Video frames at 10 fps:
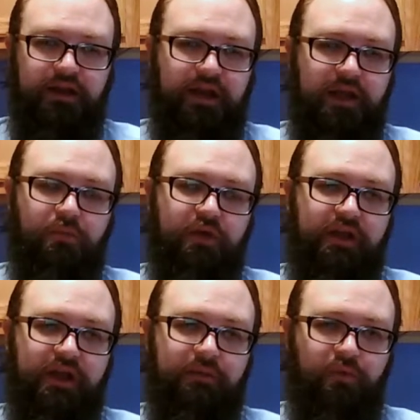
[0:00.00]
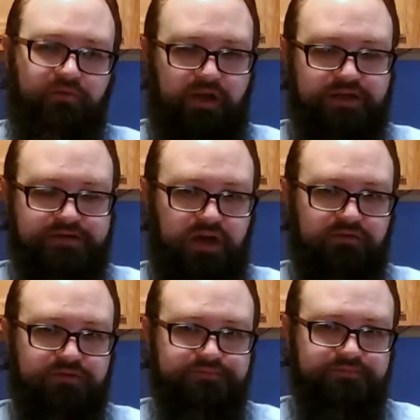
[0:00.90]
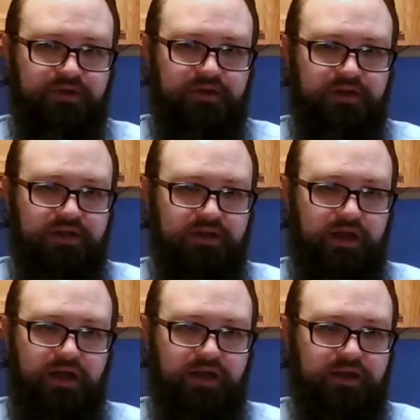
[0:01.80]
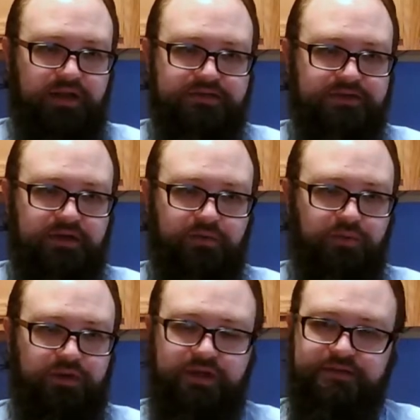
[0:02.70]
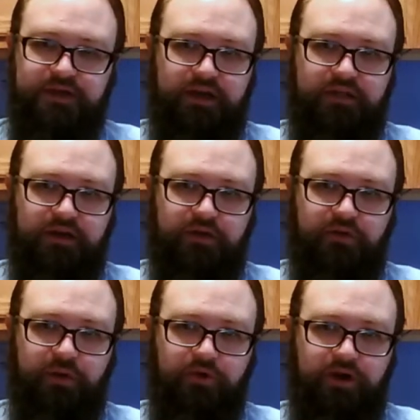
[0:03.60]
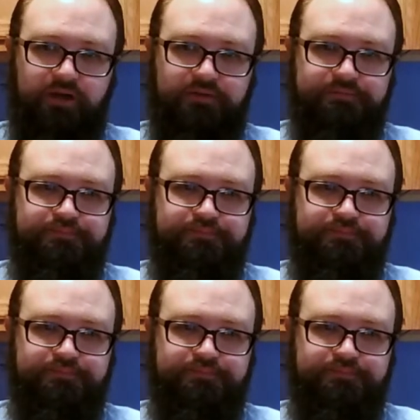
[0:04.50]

Game Boy game with fast travel. I guess there really isn't anything new anymore, huh?